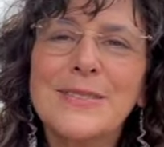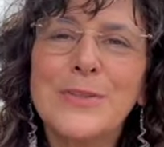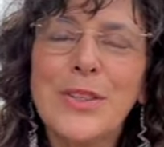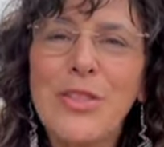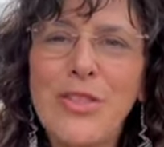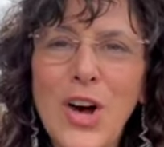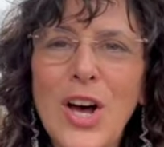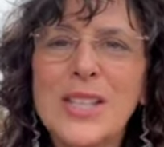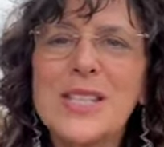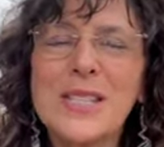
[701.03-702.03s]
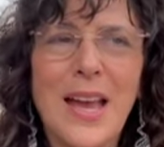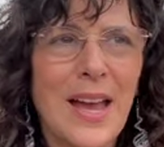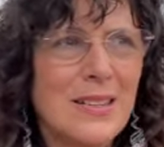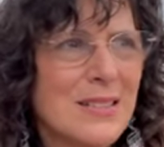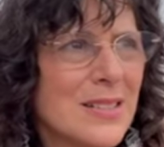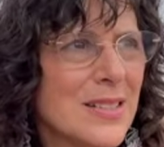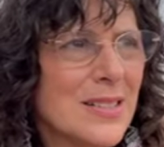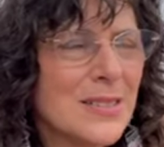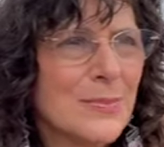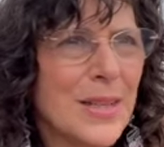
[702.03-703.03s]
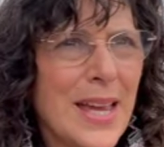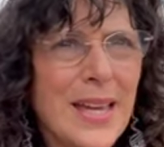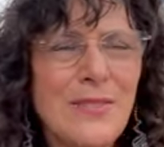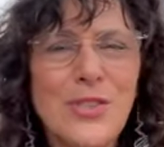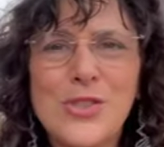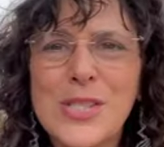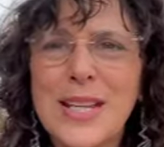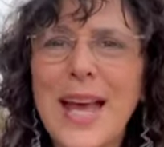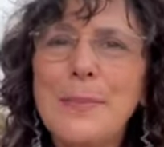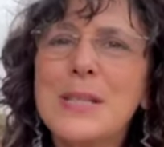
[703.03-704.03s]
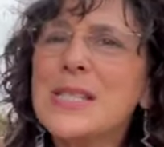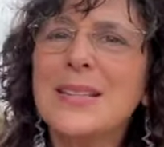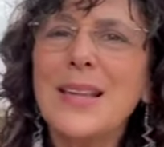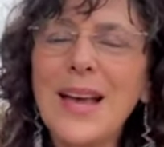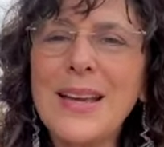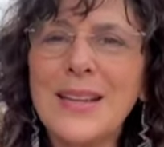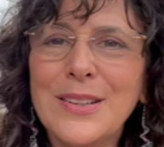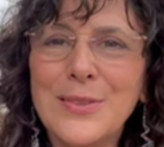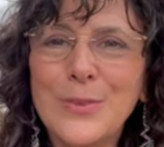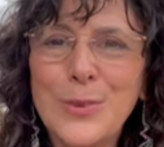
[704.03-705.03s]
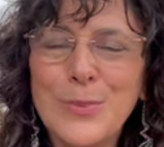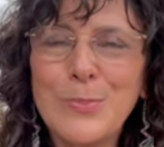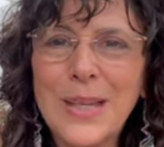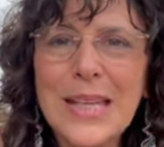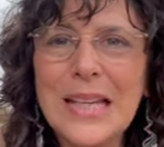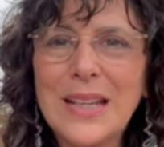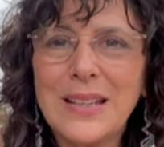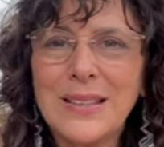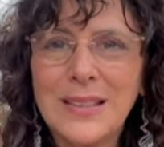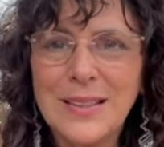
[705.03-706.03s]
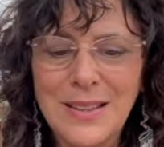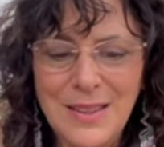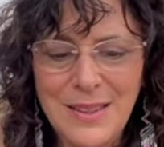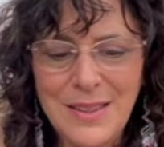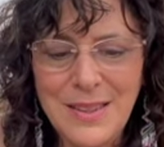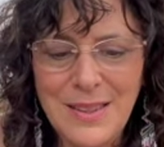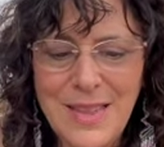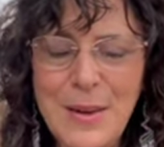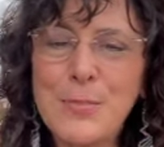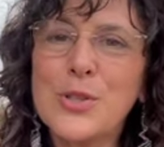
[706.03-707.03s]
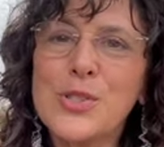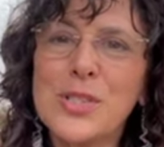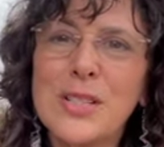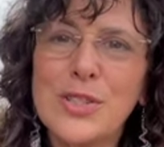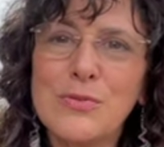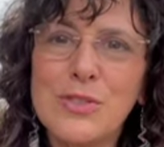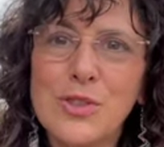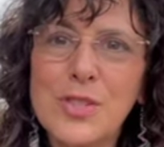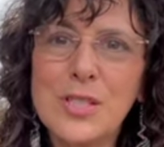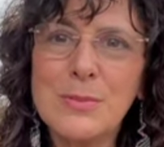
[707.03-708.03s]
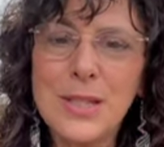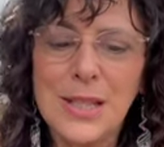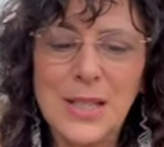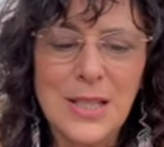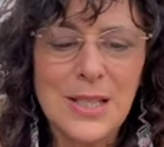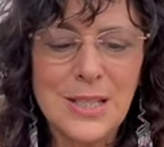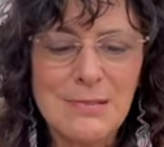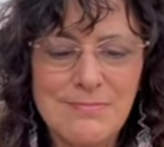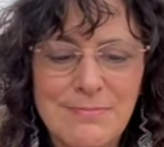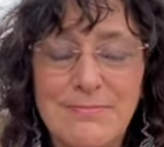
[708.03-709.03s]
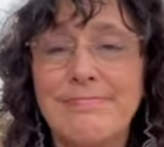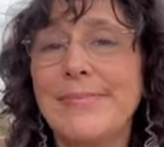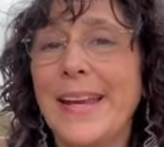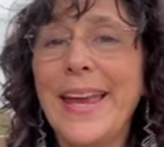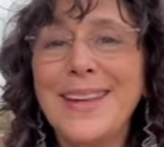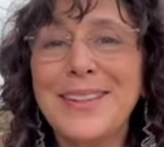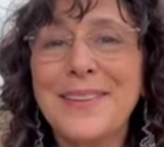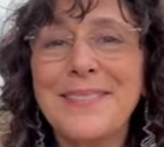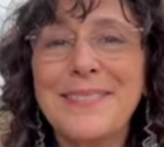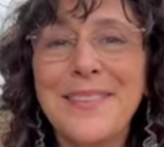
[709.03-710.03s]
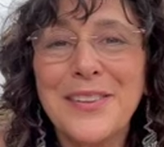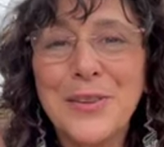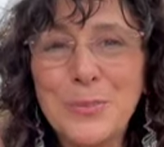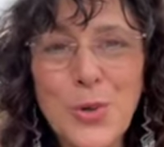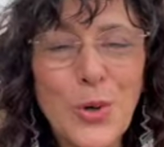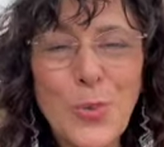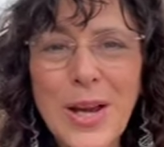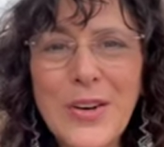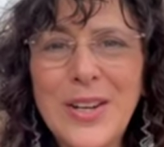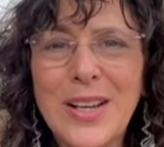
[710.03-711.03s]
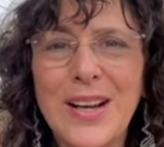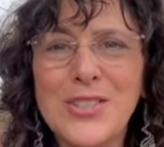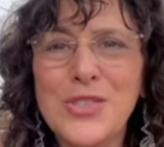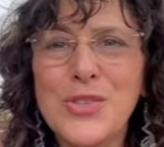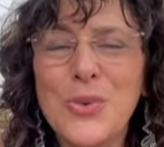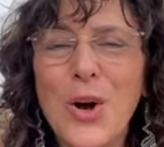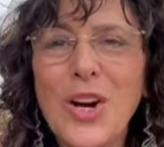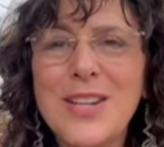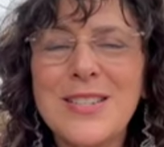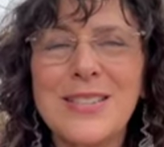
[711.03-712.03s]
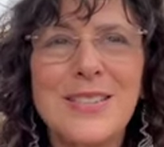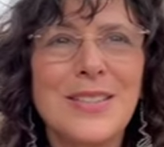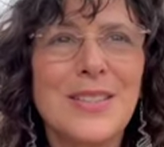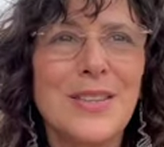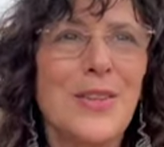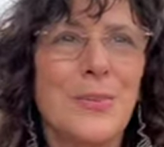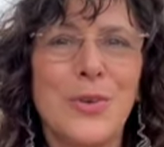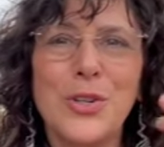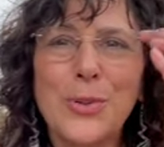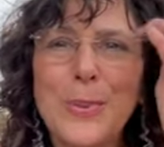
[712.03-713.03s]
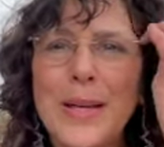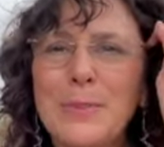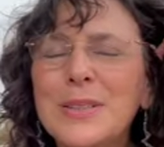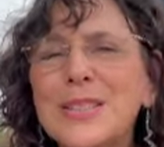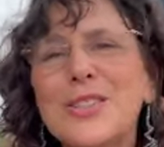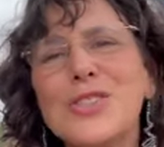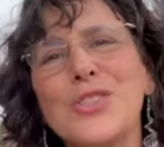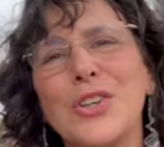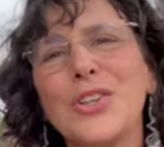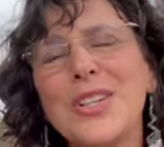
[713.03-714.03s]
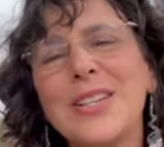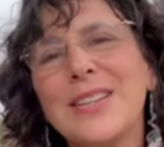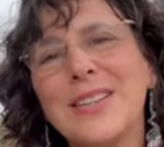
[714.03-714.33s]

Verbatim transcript: What thoughts and behaviors and habits align with being that person that you've chosen to be? Again, the more aware and conscious you are, the more you'll be able to discern